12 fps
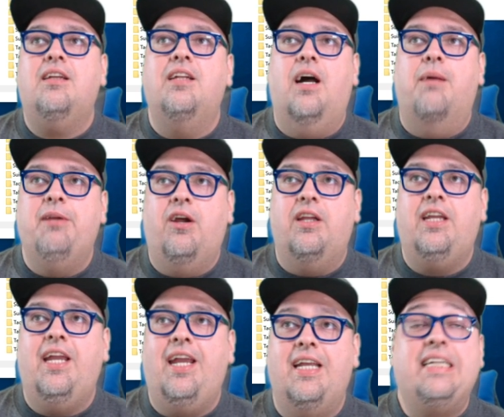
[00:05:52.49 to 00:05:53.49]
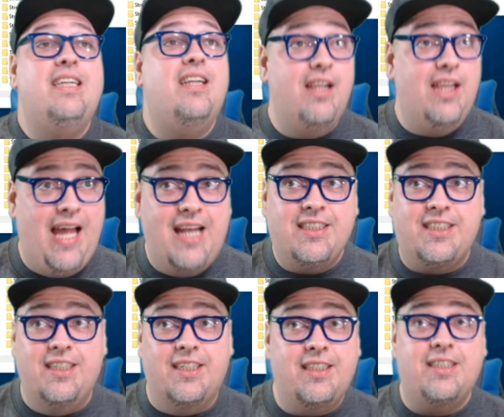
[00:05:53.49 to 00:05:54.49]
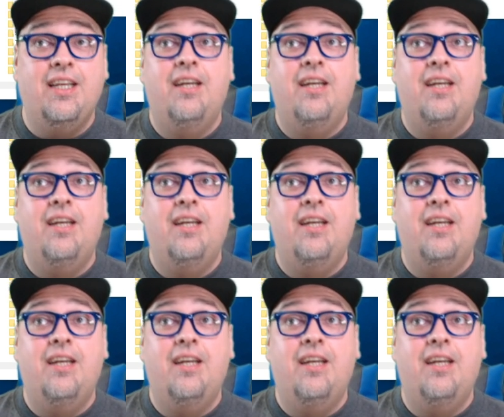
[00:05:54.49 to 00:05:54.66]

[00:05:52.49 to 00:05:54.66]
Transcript: Konami Arcade Classics.